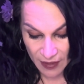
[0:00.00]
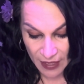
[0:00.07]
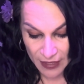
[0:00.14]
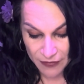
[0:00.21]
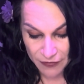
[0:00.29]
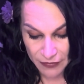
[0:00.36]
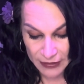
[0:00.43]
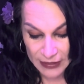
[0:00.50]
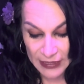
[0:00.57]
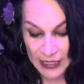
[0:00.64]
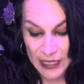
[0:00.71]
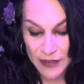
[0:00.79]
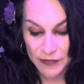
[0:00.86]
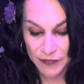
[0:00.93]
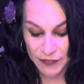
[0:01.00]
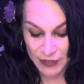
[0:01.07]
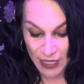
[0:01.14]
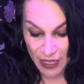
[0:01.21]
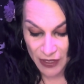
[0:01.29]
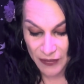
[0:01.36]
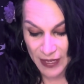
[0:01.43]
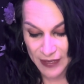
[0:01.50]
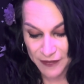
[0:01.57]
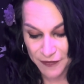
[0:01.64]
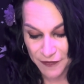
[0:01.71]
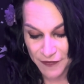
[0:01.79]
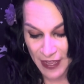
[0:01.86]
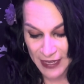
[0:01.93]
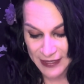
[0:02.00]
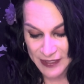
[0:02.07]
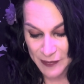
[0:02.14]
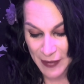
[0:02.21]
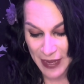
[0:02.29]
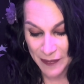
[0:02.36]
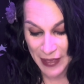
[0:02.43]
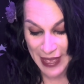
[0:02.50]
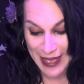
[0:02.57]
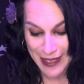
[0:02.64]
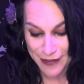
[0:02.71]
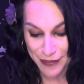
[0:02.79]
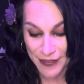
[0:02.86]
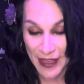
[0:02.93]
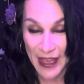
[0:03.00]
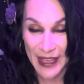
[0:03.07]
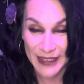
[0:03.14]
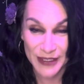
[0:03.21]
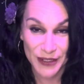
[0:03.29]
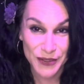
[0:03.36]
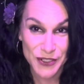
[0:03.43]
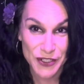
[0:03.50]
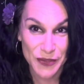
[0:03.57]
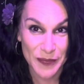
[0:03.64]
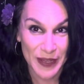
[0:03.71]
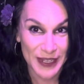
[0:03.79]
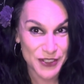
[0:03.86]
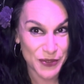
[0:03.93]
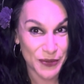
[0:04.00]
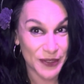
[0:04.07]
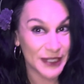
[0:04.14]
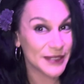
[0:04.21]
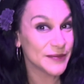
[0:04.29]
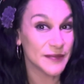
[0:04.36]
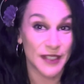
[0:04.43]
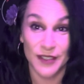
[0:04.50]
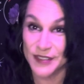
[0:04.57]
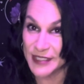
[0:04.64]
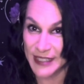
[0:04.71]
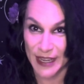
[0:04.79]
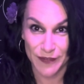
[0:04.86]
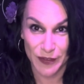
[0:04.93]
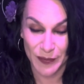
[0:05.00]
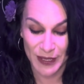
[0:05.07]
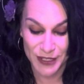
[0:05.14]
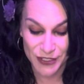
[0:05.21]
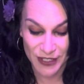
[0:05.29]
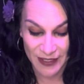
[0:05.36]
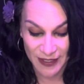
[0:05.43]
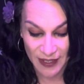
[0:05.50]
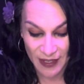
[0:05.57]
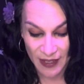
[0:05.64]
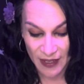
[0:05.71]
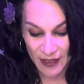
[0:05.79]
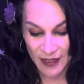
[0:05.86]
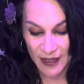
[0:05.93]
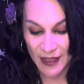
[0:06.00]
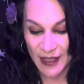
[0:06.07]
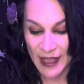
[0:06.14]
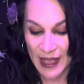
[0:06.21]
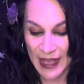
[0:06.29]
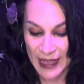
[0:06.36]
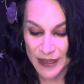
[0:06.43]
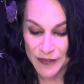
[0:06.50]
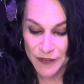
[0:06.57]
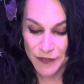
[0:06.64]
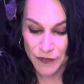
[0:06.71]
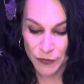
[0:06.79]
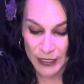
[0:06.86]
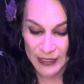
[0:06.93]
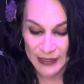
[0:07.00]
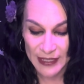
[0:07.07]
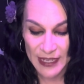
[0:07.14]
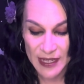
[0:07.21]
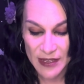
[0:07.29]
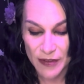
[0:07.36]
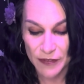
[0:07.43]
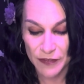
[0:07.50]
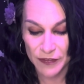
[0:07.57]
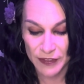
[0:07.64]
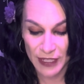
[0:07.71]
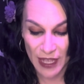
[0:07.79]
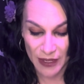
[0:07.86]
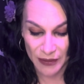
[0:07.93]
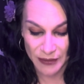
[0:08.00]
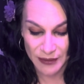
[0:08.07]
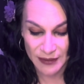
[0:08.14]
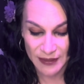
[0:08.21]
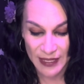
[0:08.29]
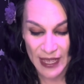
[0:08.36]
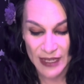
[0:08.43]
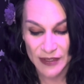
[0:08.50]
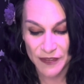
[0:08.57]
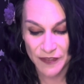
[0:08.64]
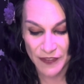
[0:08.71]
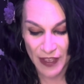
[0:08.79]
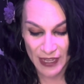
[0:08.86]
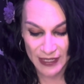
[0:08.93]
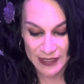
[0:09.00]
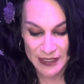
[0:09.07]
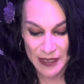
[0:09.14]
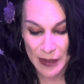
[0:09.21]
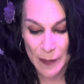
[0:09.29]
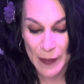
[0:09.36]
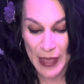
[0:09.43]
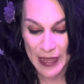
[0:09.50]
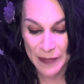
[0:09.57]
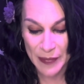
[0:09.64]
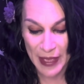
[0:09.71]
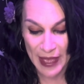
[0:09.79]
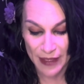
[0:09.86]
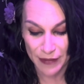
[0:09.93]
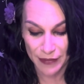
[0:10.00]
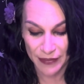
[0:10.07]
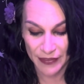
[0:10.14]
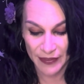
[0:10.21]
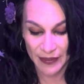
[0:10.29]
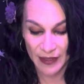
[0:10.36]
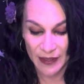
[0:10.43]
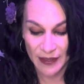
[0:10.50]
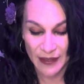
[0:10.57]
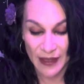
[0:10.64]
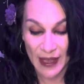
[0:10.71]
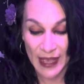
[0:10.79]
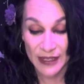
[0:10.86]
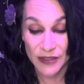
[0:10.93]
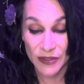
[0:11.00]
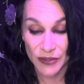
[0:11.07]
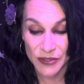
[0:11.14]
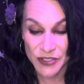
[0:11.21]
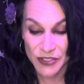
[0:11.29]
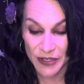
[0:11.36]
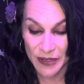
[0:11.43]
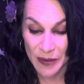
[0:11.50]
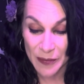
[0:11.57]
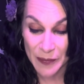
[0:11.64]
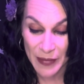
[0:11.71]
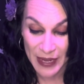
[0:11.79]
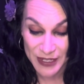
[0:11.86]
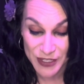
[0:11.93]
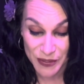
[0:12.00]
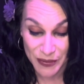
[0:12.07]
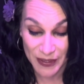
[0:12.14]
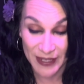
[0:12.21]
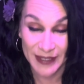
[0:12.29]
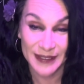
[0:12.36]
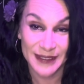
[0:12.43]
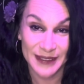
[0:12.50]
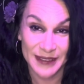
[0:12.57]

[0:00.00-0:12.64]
I freely flow and find my path. I nurture my joy. There's an affirmation. I freely flow and find my path. I nurture my joy.